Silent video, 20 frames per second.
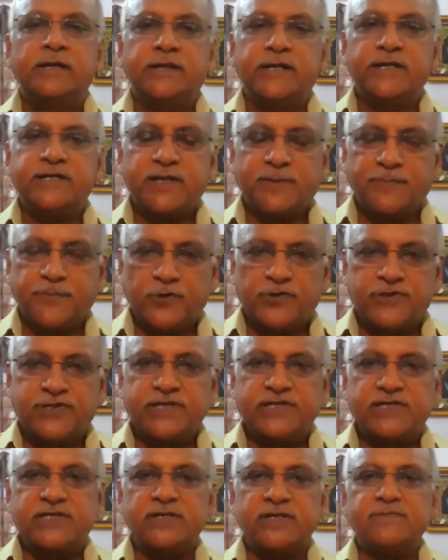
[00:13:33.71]
the support
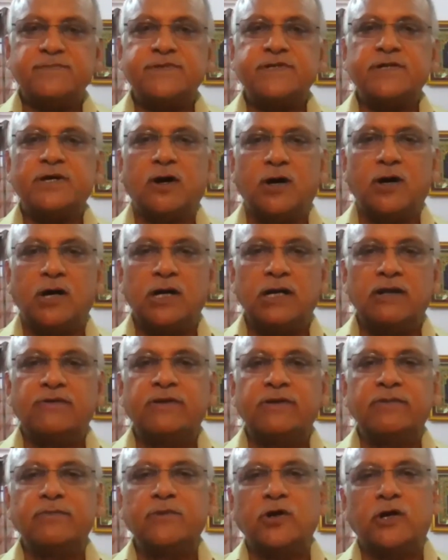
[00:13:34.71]
systems, all
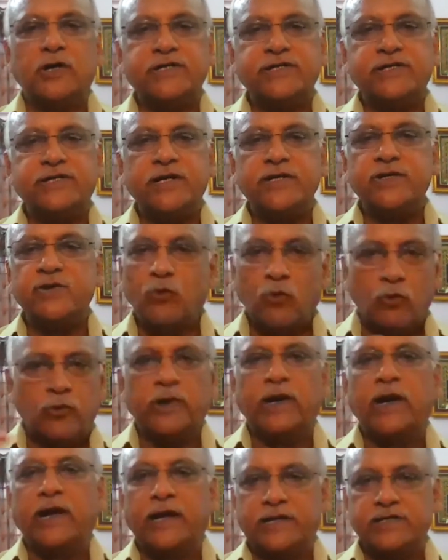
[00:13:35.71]
of them got changed
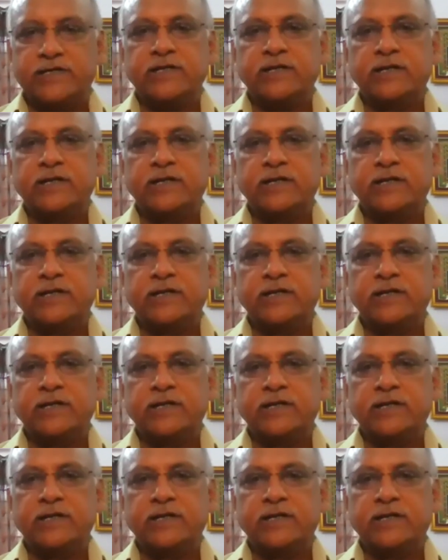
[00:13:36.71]
overnight.